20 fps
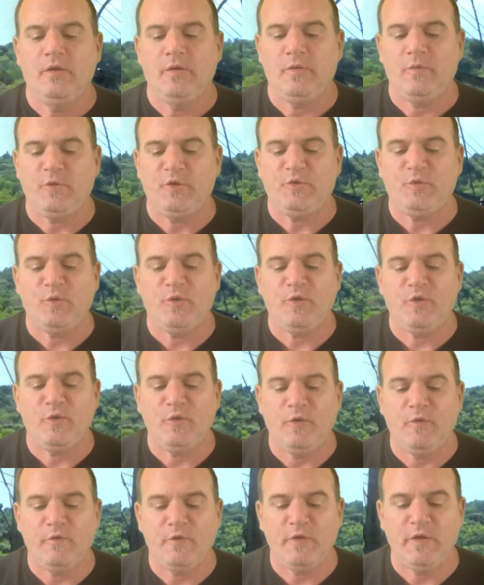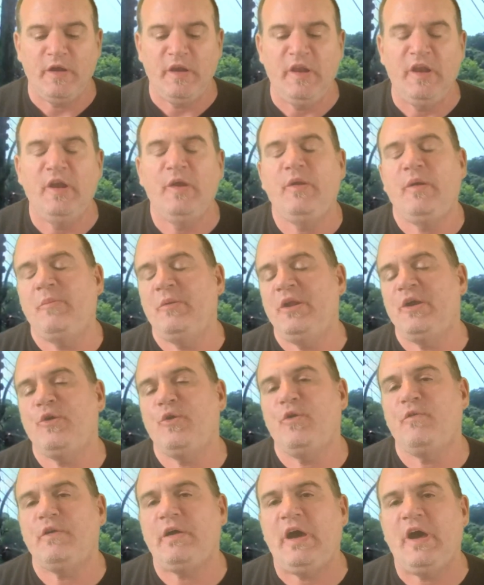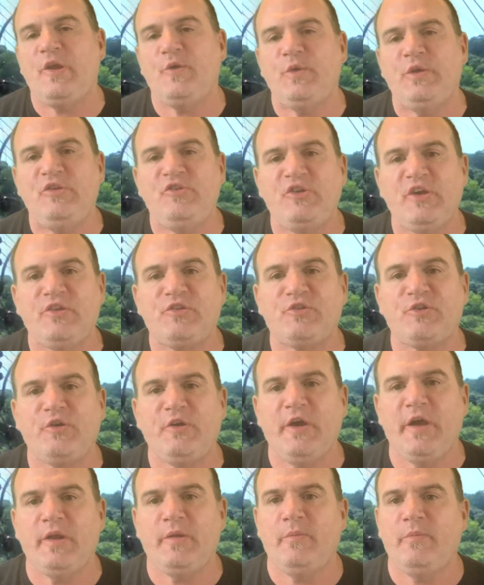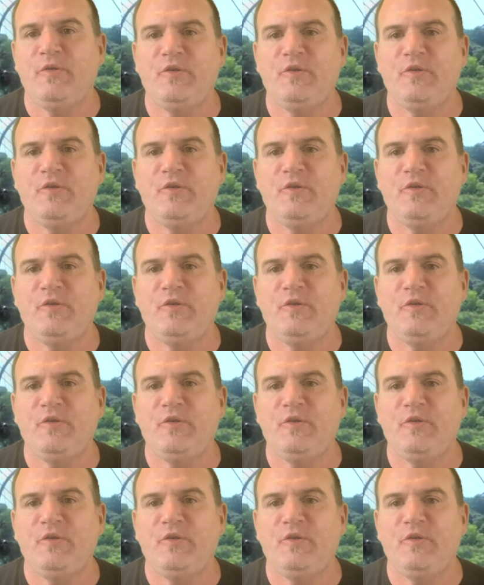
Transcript: which we'll go over. And then I'm going to go over how to ingest Kratom.